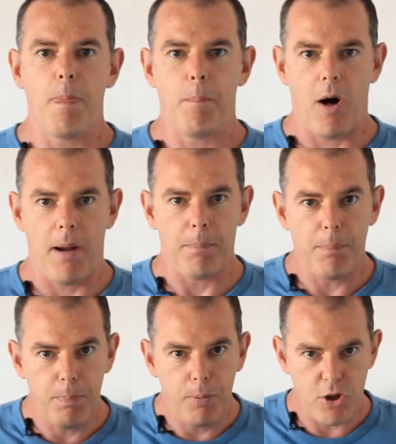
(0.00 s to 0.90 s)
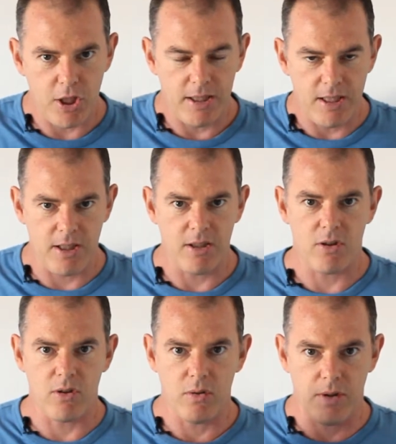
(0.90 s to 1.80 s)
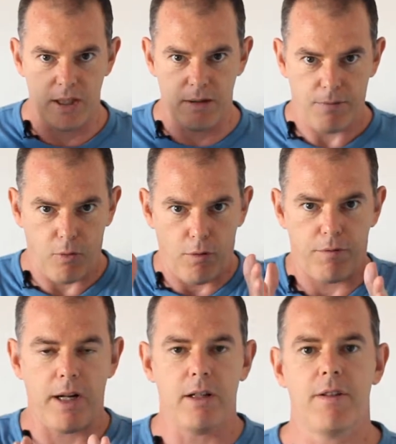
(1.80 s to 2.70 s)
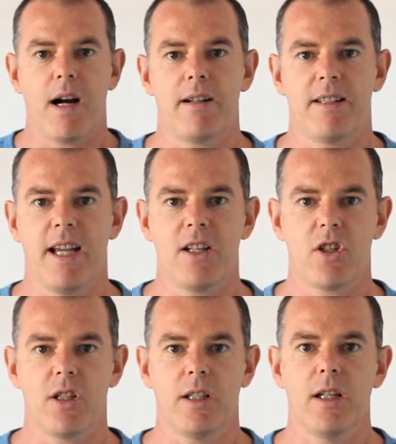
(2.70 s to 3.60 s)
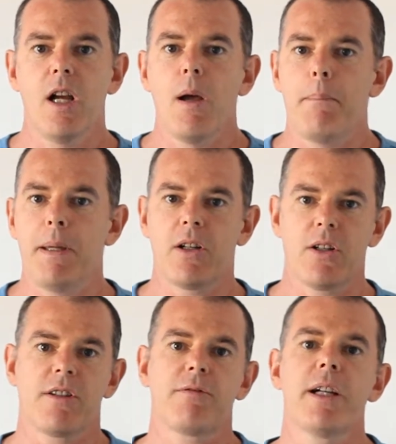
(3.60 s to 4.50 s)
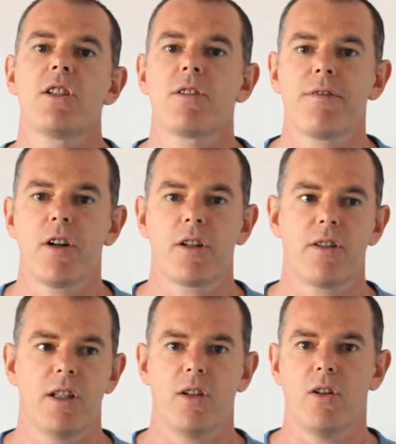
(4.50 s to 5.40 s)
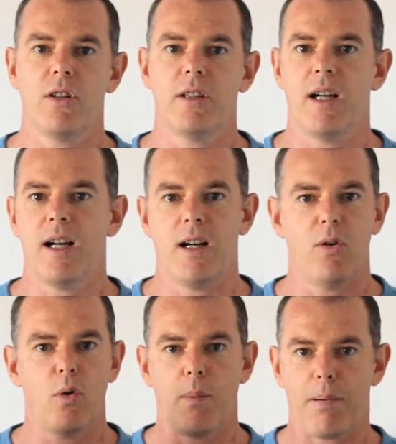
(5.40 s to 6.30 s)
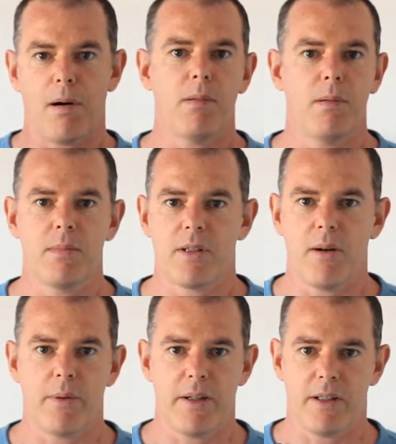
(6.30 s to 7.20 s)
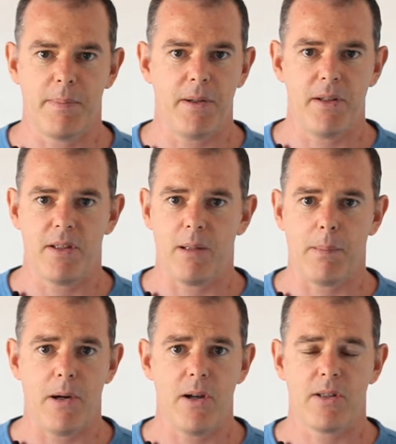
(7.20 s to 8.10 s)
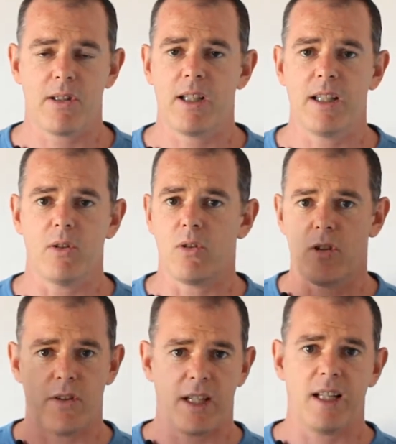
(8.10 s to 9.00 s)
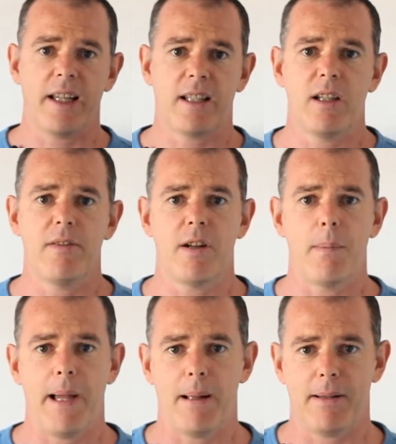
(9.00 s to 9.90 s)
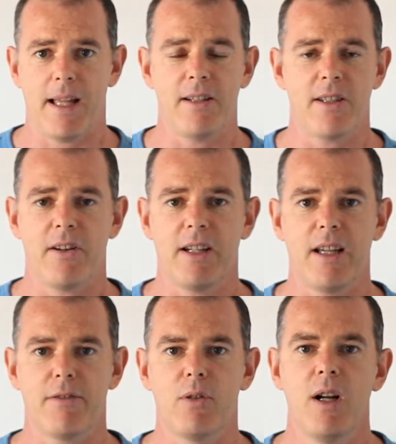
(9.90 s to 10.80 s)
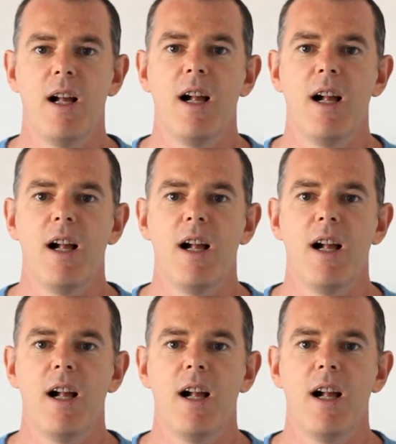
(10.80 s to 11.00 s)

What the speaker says: by pushing this into the forefront of our attention. Because if we're just focusing on all the problems that we're experiencing personally or the collective at a planetary level,